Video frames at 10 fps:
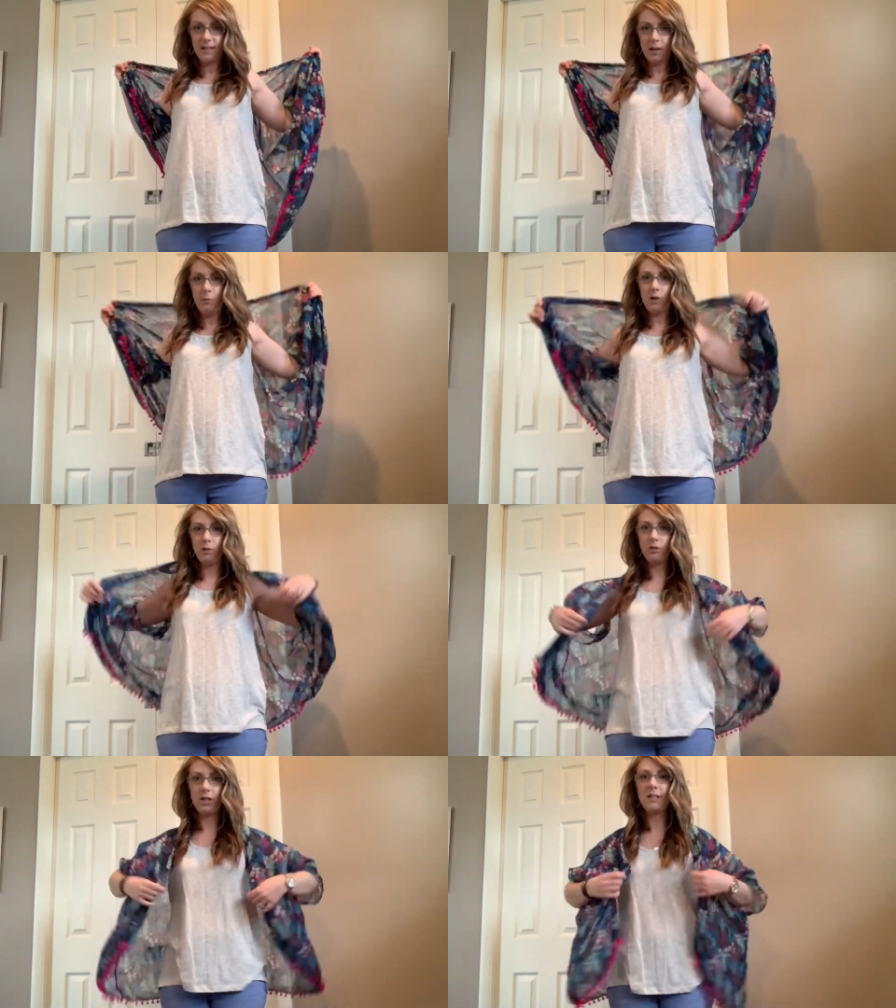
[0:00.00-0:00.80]

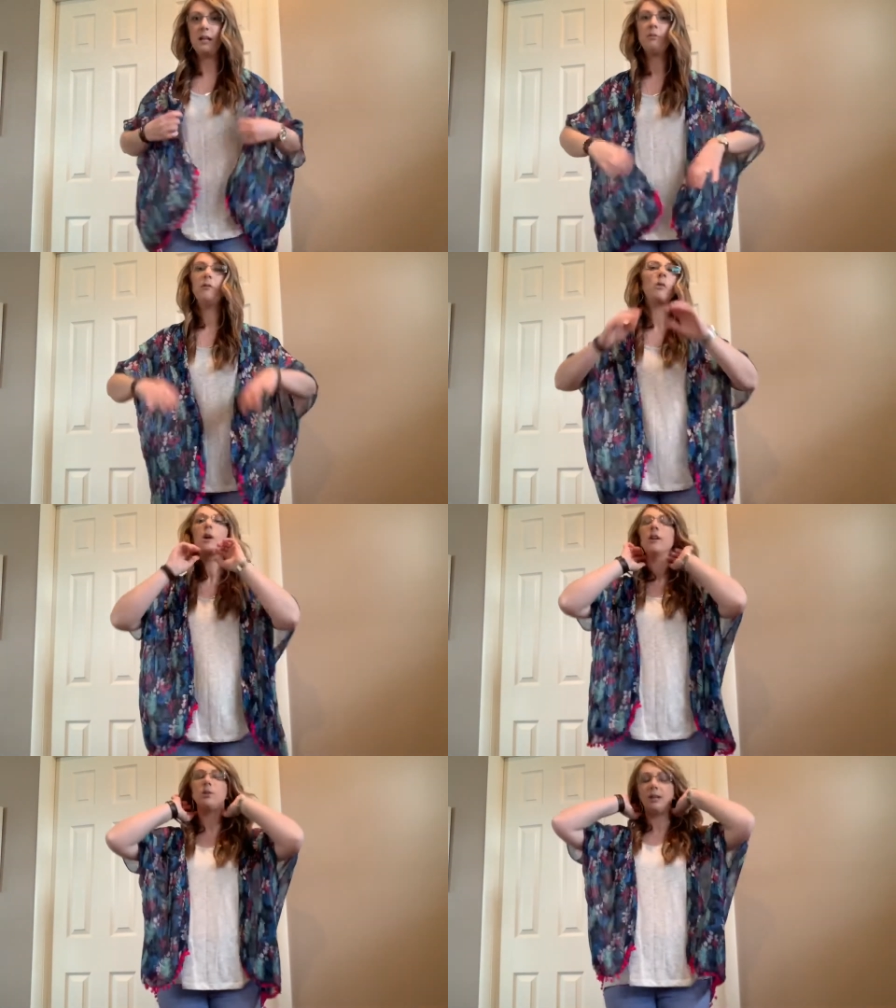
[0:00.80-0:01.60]
kimono, just like
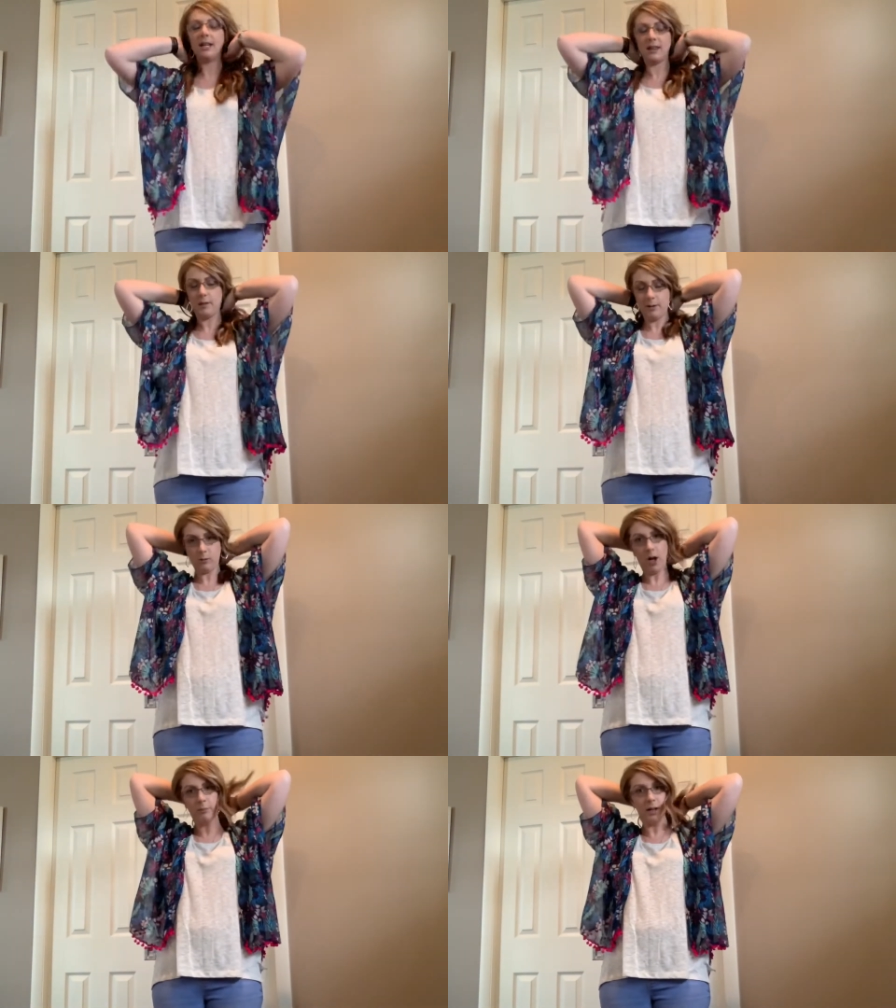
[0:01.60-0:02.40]
before. You can get them at
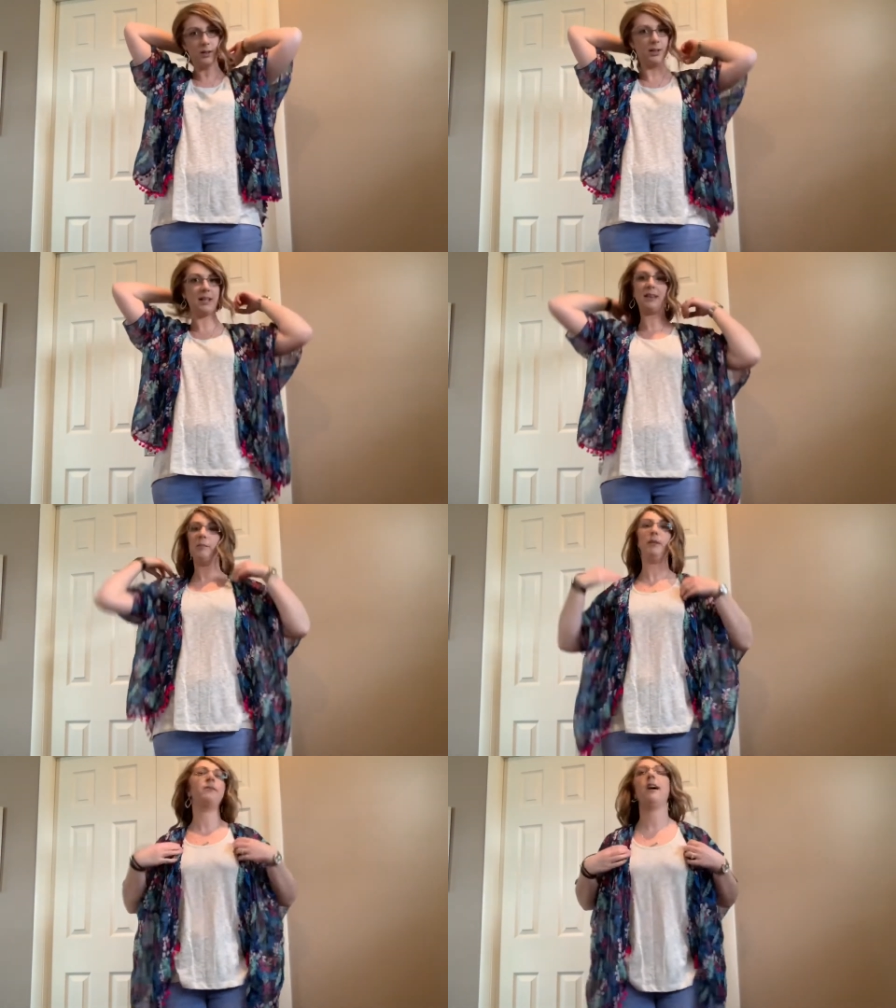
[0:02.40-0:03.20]
Walmart, you can get
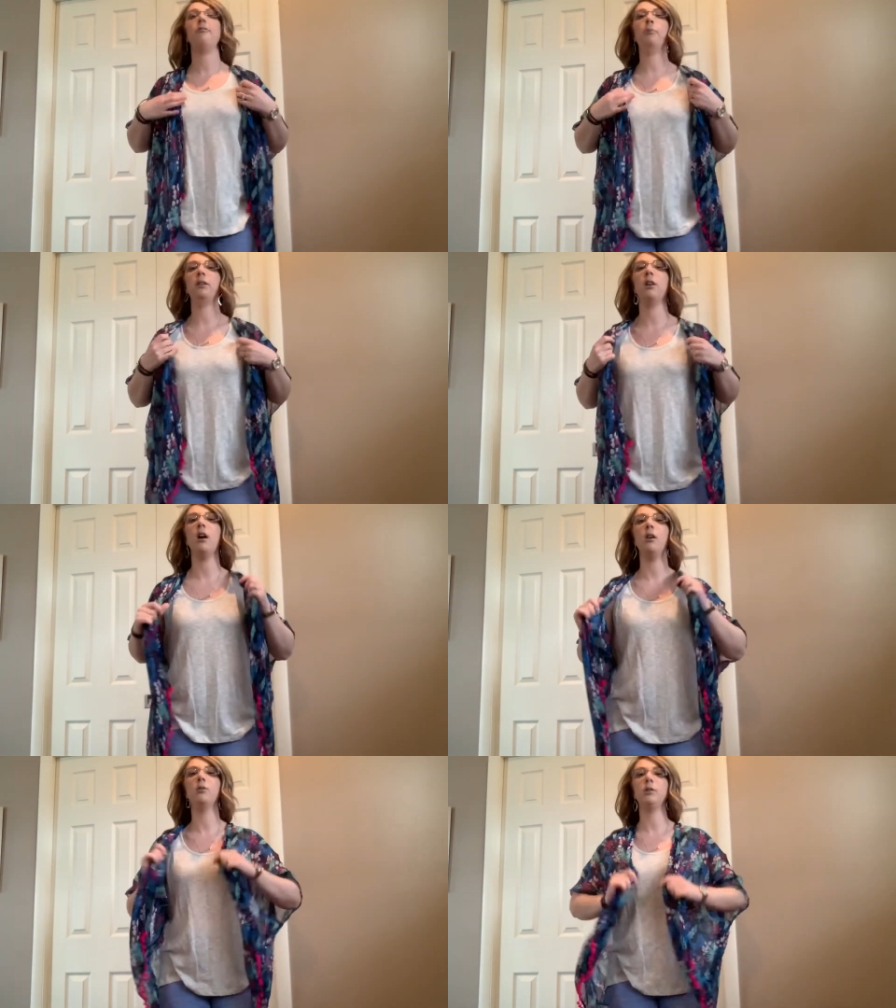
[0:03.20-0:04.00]
them at Five
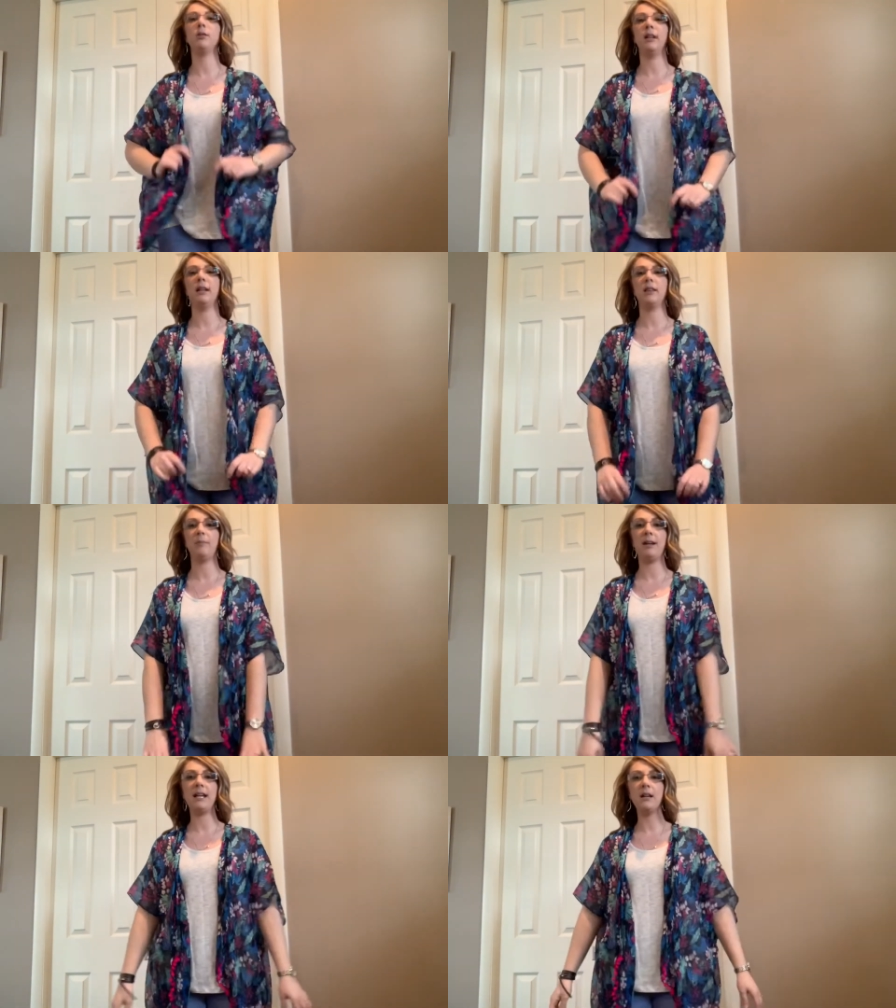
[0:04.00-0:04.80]
Below, you can get
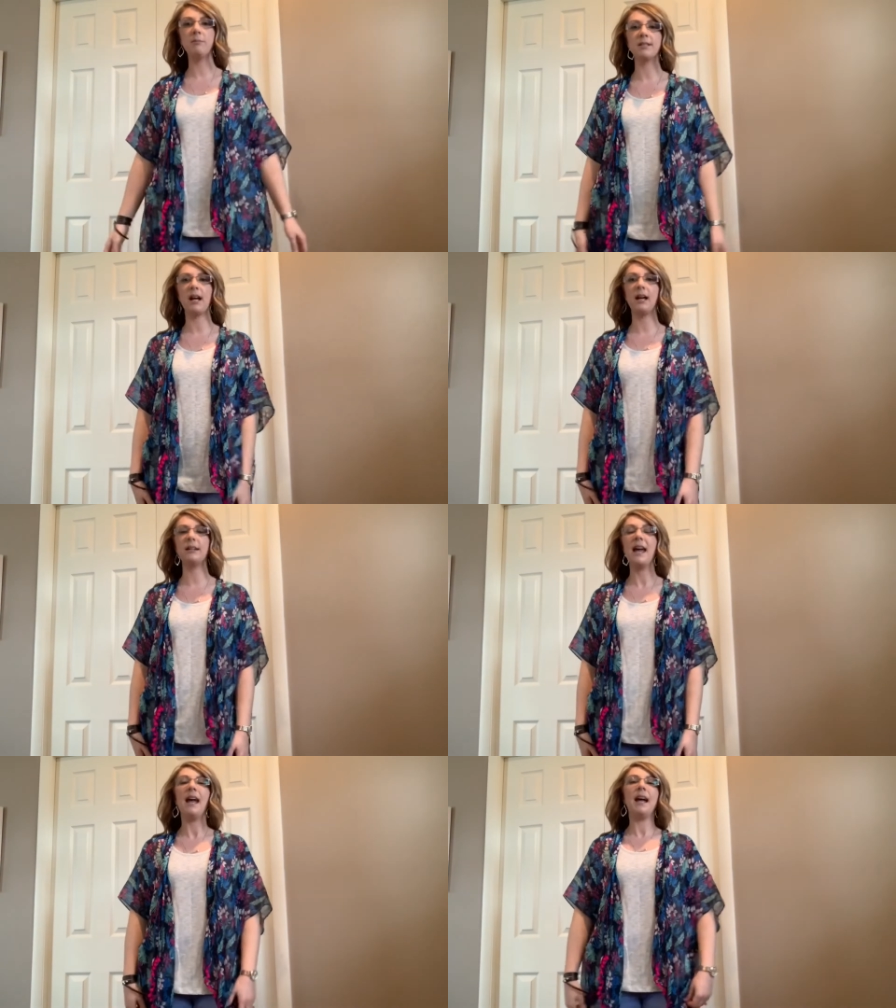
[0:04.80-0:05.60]
them on Amazon.